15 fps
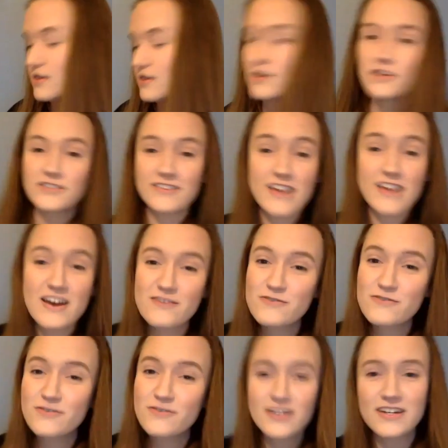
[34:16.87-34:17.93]
So yeah, if
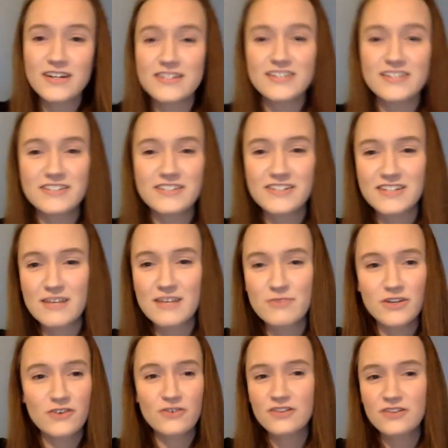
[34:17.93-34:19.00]
you've got any ideas, just let me
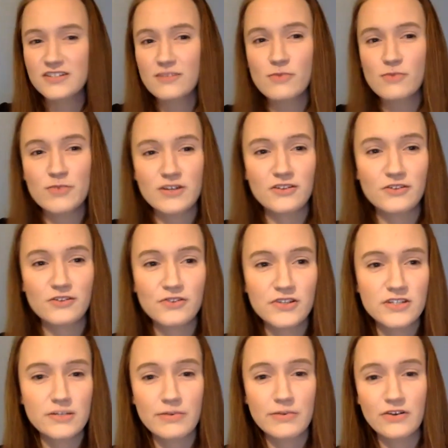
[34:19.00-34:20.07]
know, because I'm a bit clueless,
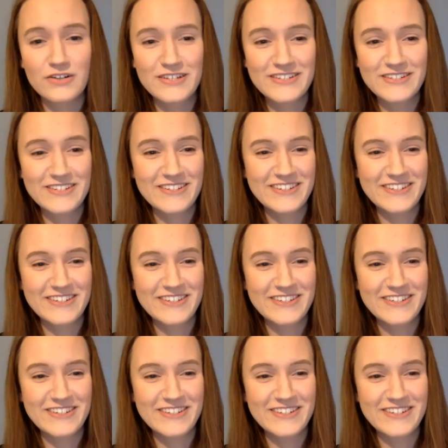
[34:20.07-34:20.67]
to be honest.